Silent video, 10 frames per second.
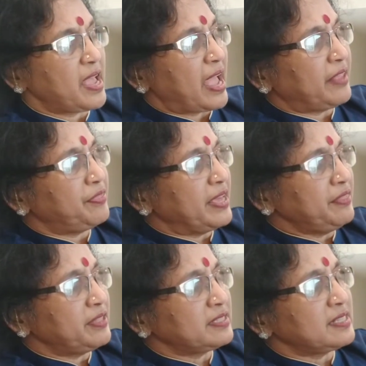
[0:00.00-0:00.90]
and
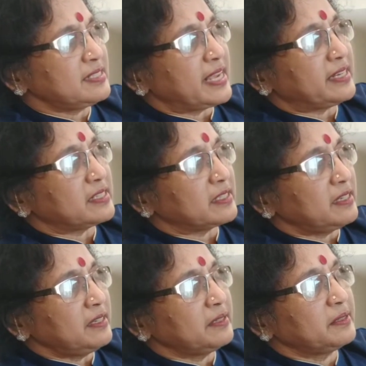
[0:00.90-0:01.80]
then this is the
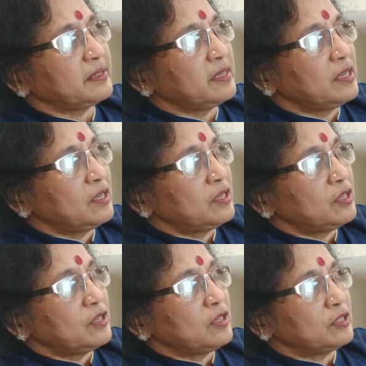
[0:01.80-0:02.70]
center.
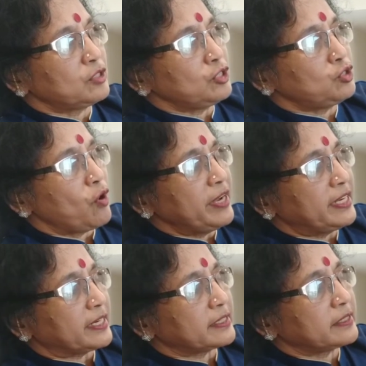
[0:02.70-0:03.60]
So join
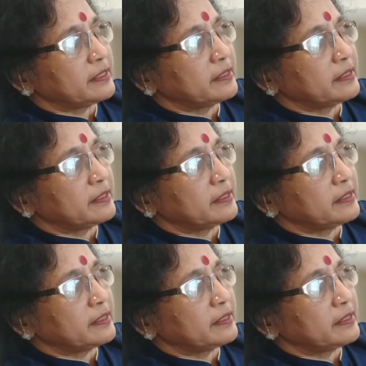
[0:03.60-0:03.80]
it.